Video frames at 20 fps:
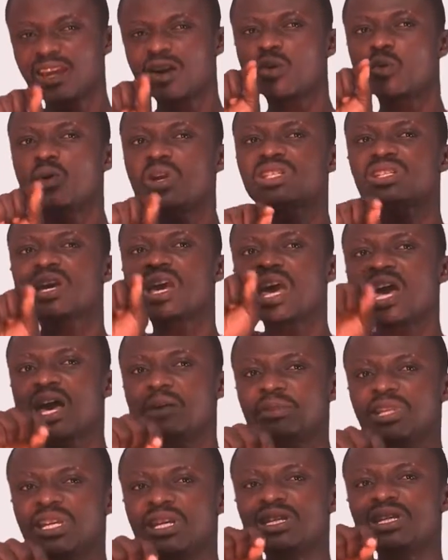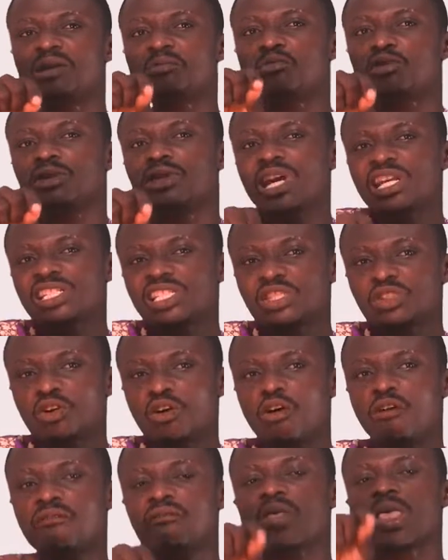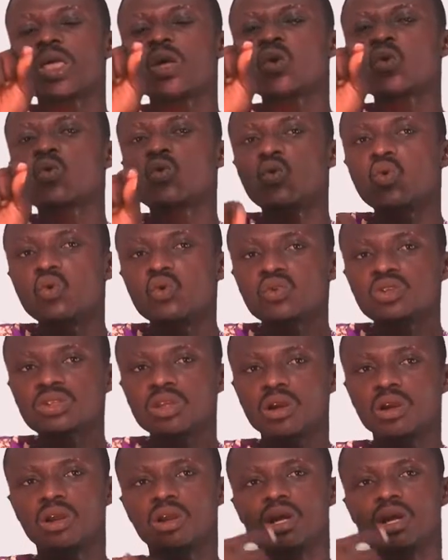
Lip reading: which help in the production of goods